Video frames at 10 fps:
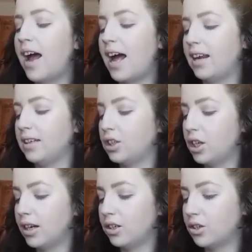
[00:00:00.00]
And it's
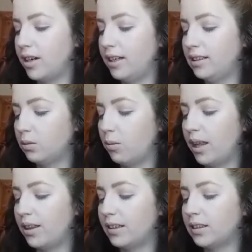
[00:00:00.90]
chicken treats
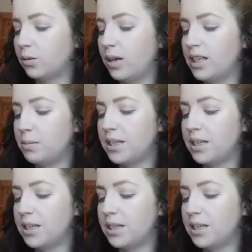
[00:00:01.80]
with sweet